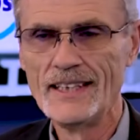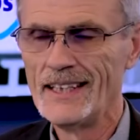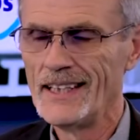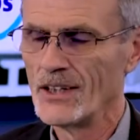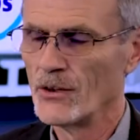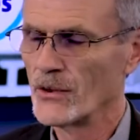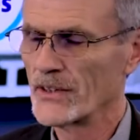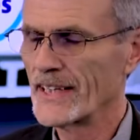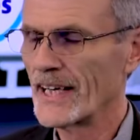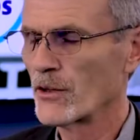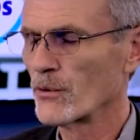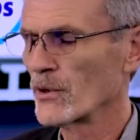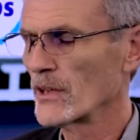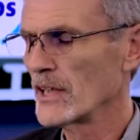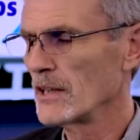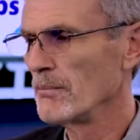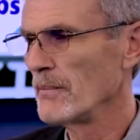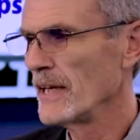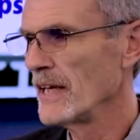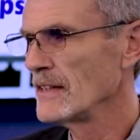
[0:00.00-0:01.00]
What that
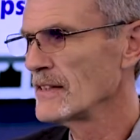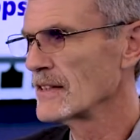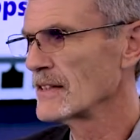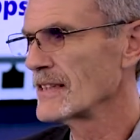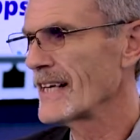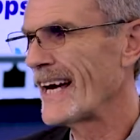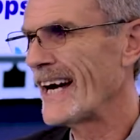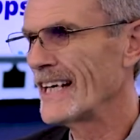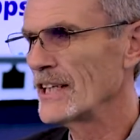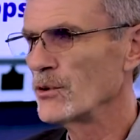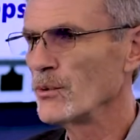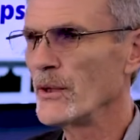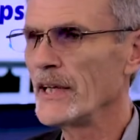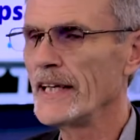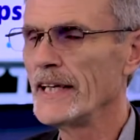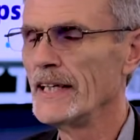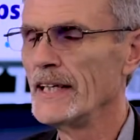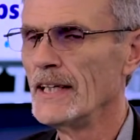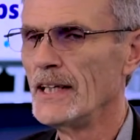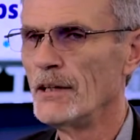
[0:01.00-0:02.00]
really means is how do
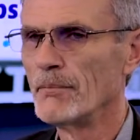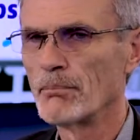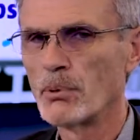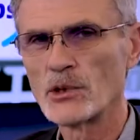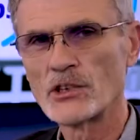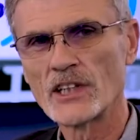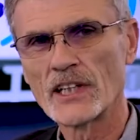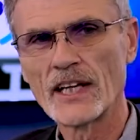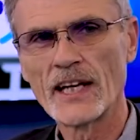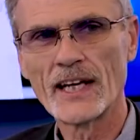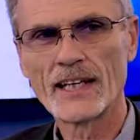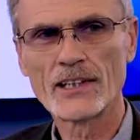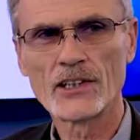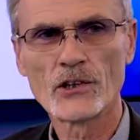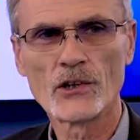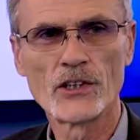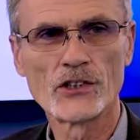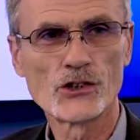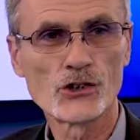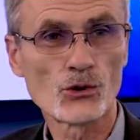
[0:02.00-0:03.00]
we put
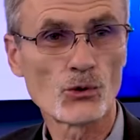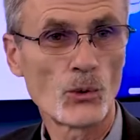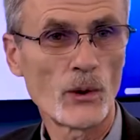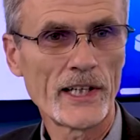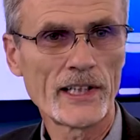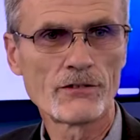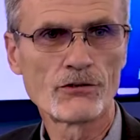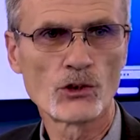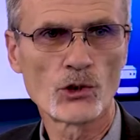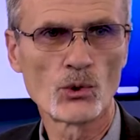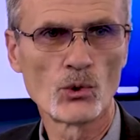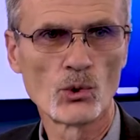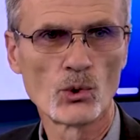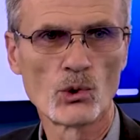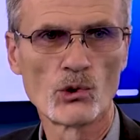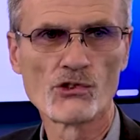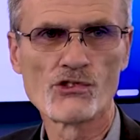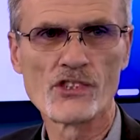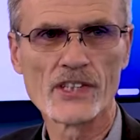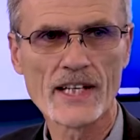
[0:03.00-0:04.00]
together a suite of
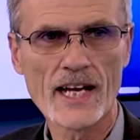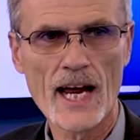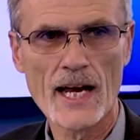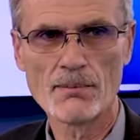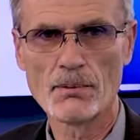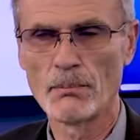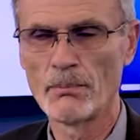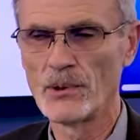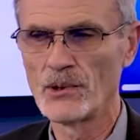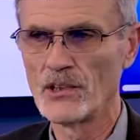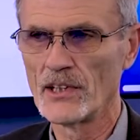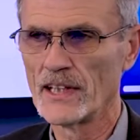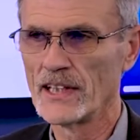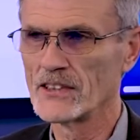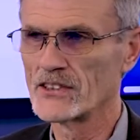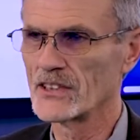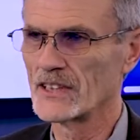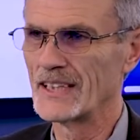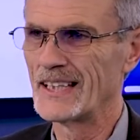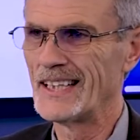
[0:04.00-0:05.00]
tools and
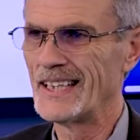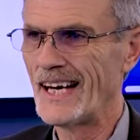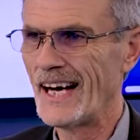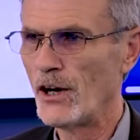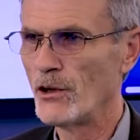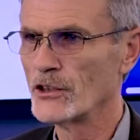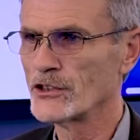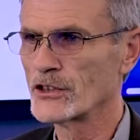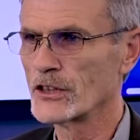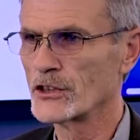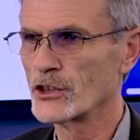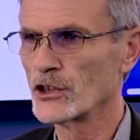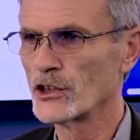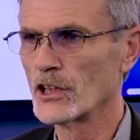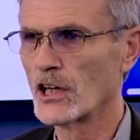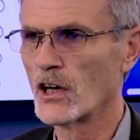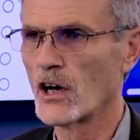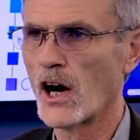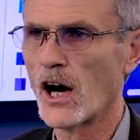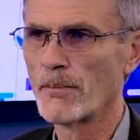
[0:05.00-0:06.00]
capabilities to allow us to turn
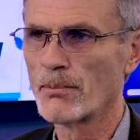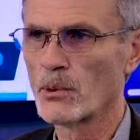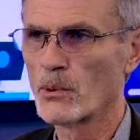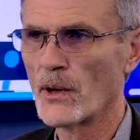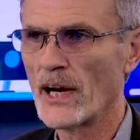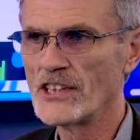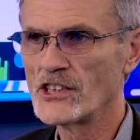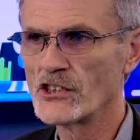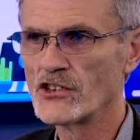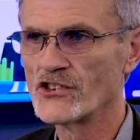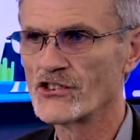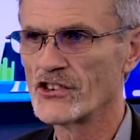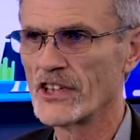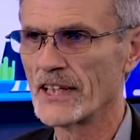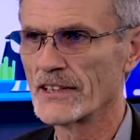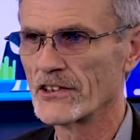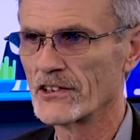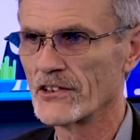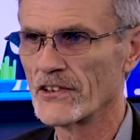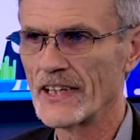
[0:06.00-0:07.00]
our operations
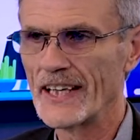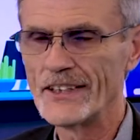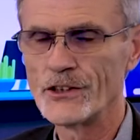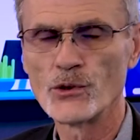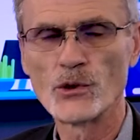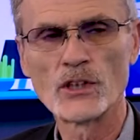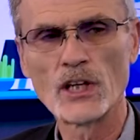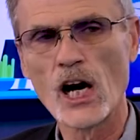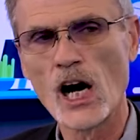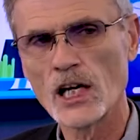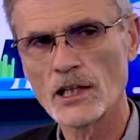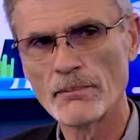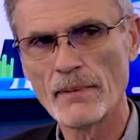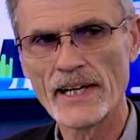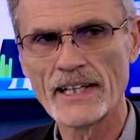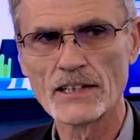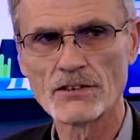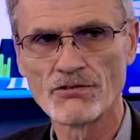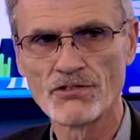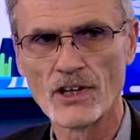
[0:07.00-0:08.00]
center into an
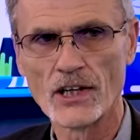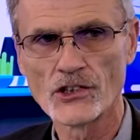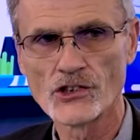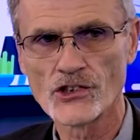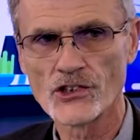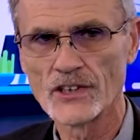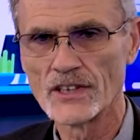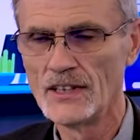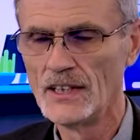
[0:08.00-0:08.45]
automatic function